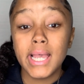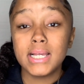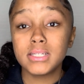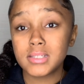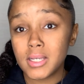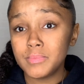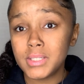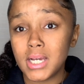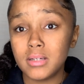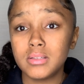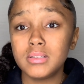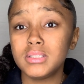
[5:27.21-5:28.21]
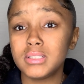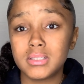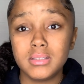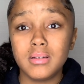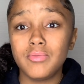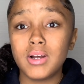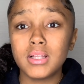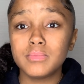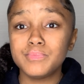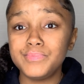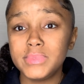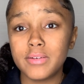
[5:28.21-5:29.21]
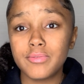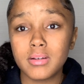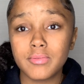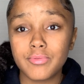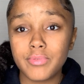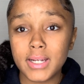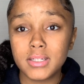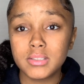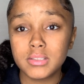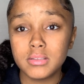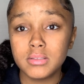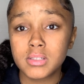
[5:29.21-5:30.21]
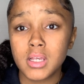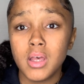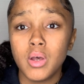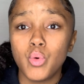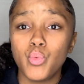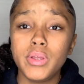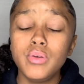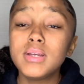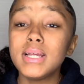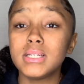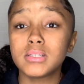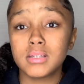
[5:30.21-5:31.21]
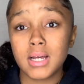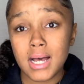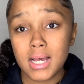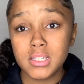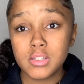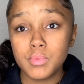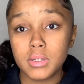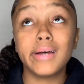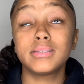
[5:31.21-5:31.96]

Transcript: Sometimes you can just develop different infections when you get into the hospital.